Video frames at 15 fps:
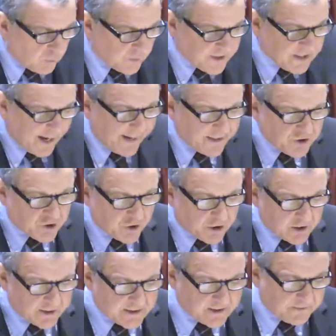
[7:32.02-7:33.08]
Retired
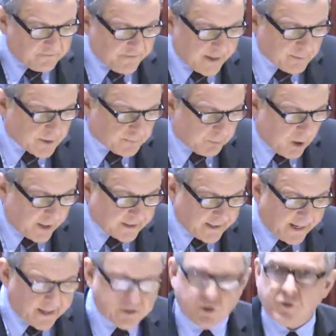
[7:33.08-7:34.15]
journalist and famous
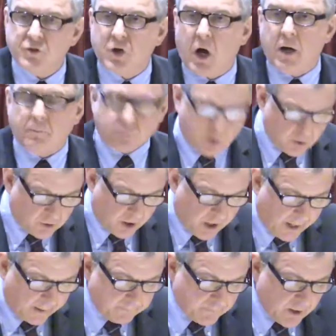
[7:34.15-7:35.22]
broadcaster Tom
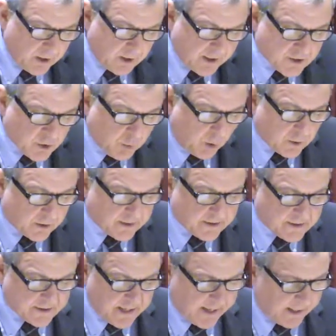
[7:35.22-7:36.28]
Brokaw is quoted
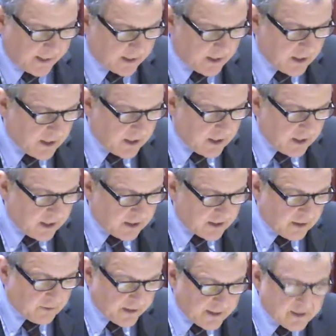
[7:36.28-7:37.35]
as saying,
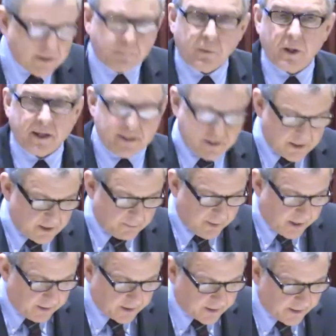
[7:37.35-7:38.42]
there is a place in
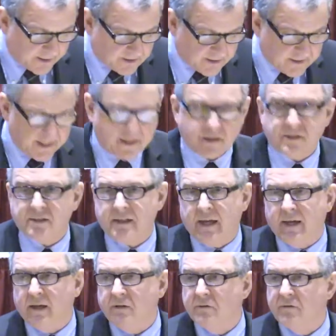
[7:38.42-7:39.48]
America to take a
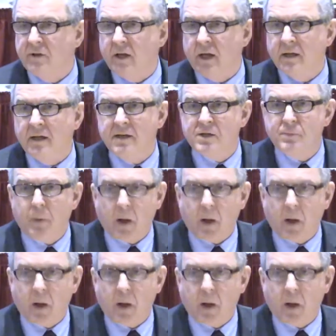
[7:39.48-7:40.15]
stand, and it is